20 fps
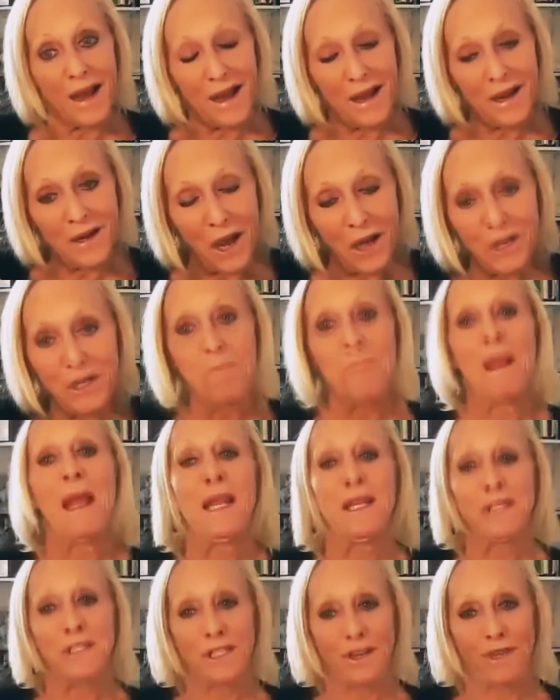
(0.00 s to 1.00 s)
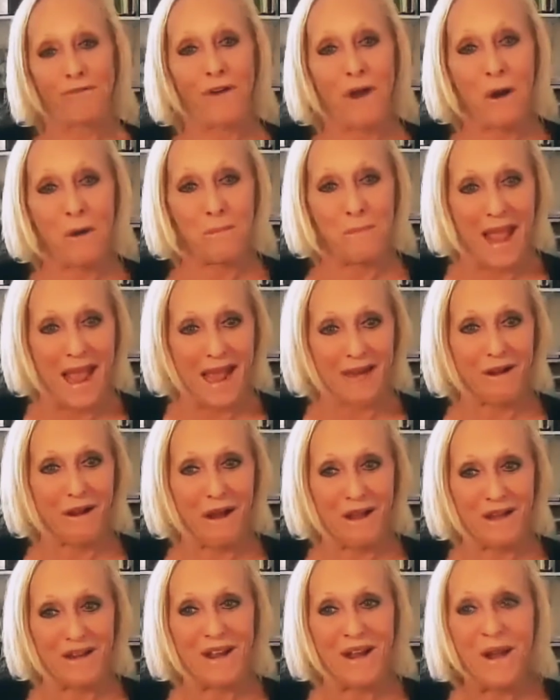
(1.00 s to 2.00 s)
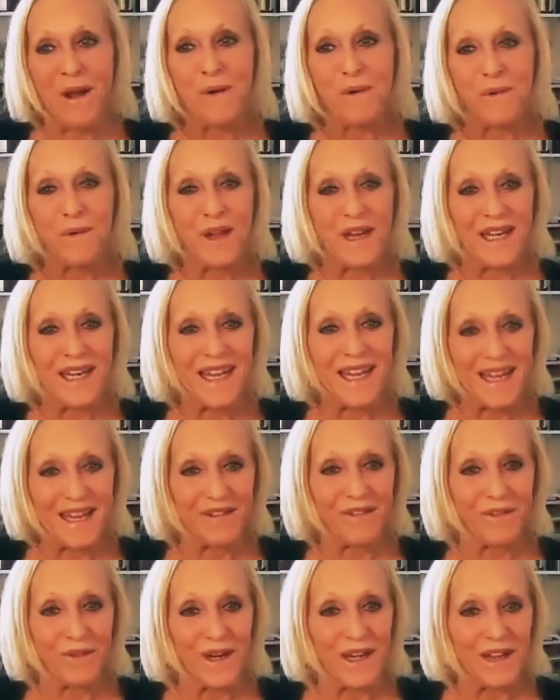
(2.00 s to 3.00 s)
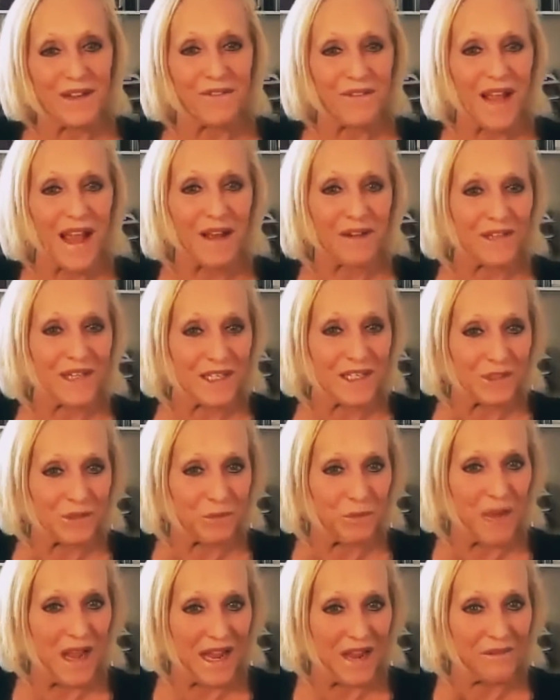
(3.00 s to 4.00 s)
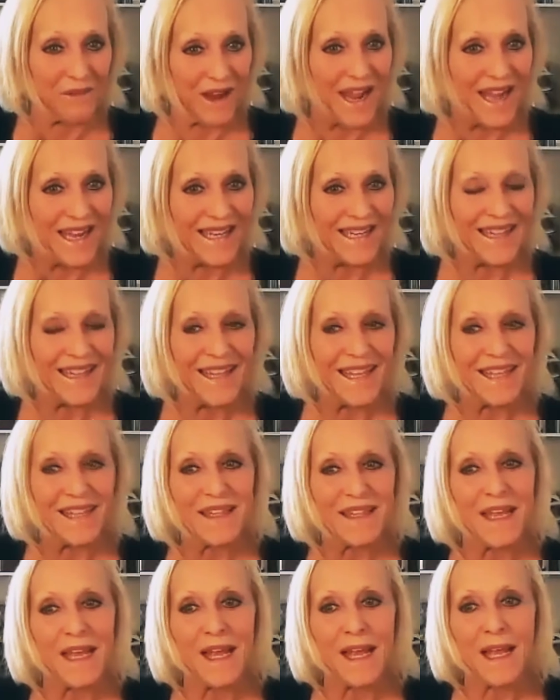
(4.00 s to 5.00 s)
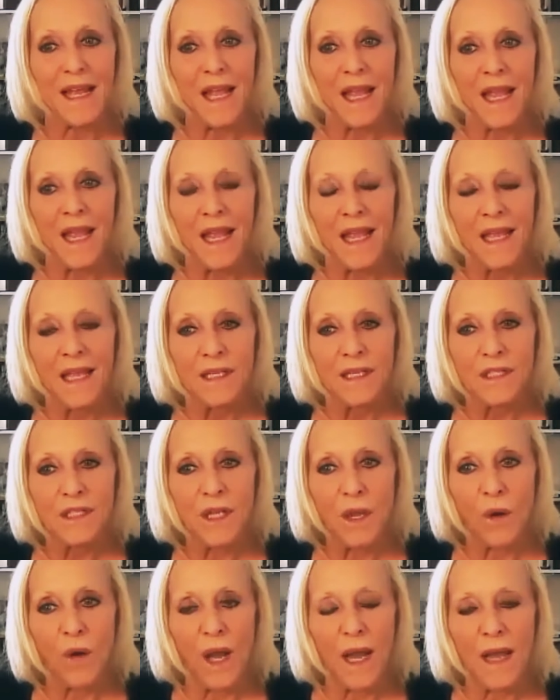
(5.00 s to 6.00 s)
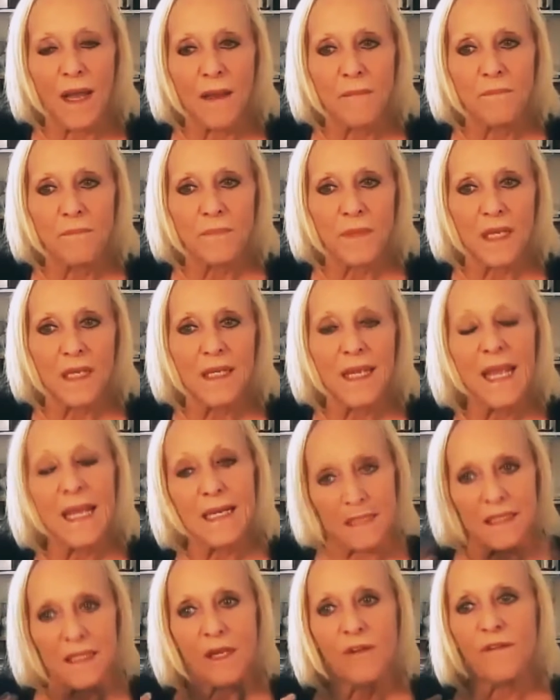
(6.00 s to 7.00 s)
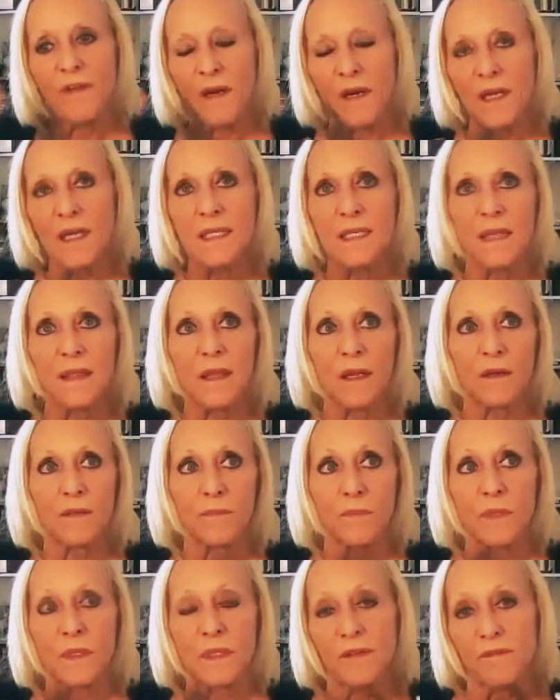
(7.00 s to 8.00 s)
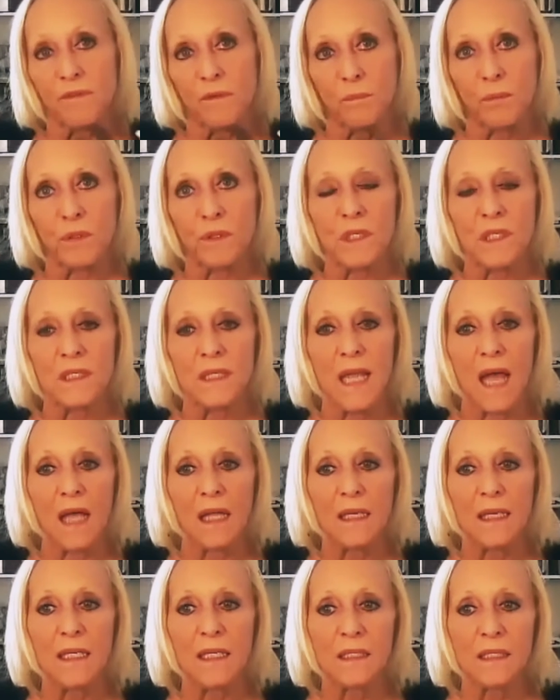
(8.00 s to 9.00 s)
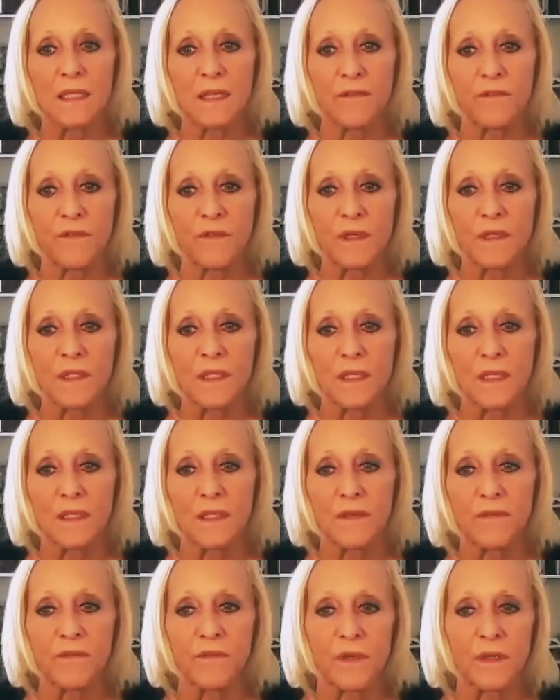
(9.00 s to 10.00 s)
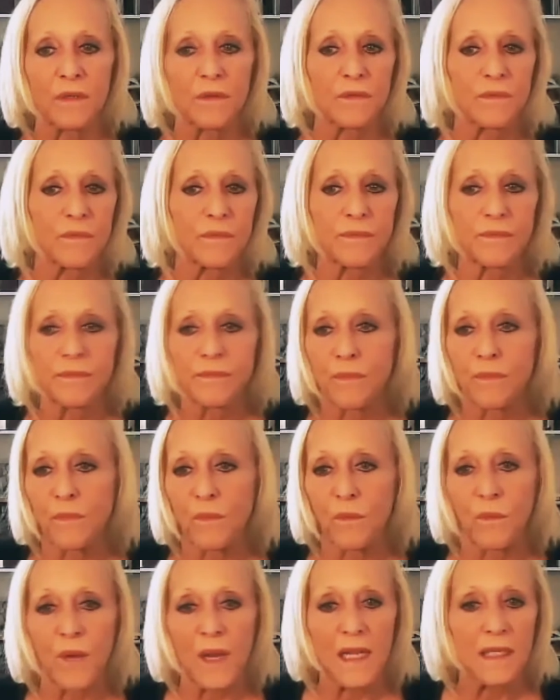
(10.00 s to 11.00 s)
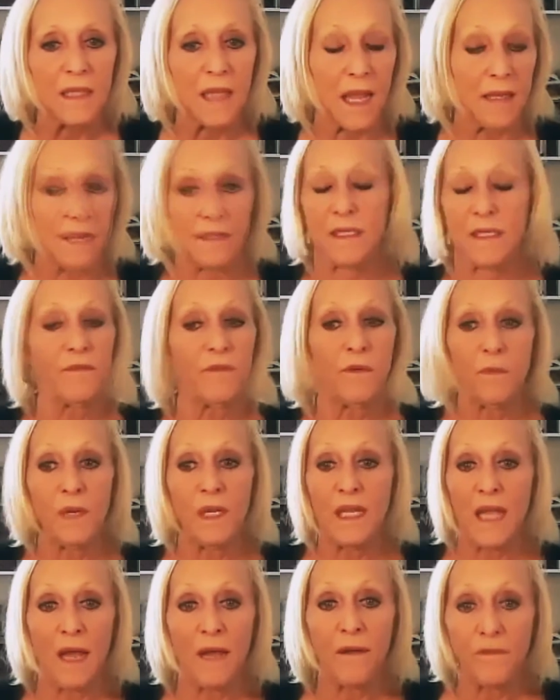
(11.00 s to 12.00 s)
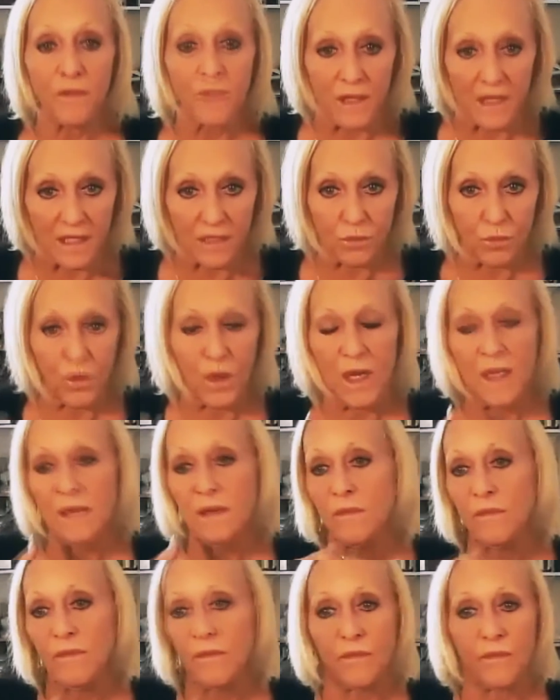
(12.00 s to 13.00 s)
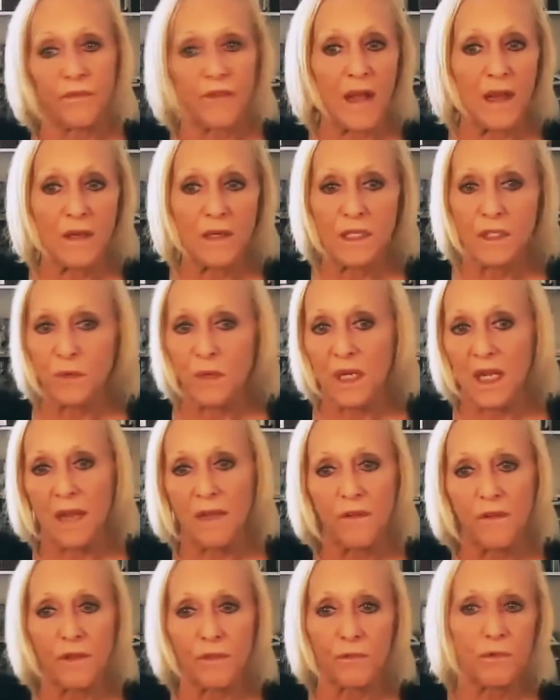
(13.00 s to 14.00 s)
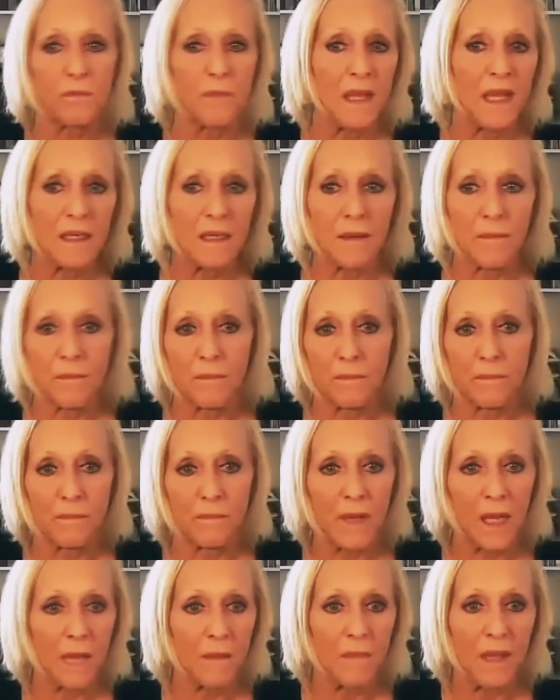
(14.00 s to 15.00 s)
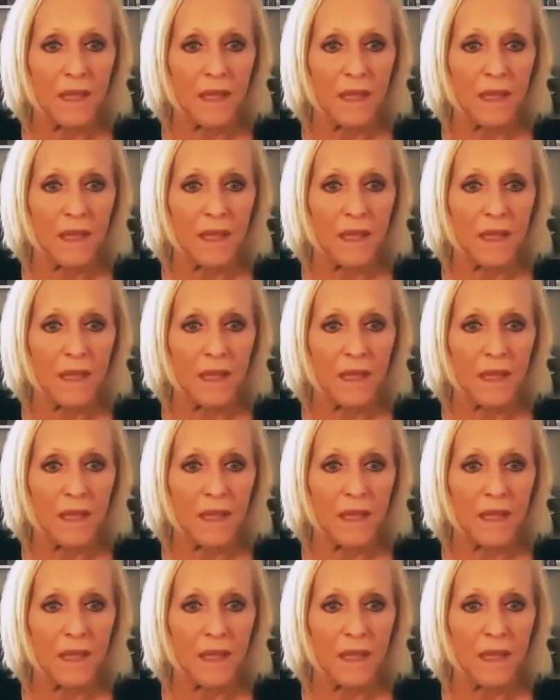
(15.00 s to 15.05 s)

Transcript: an occupation to fall back on when he when he found his way, right? right. Uh, uh, so um, yes, they're very they're different personalities, different different way, uh, different recoveries. One found his recovery through met, uh,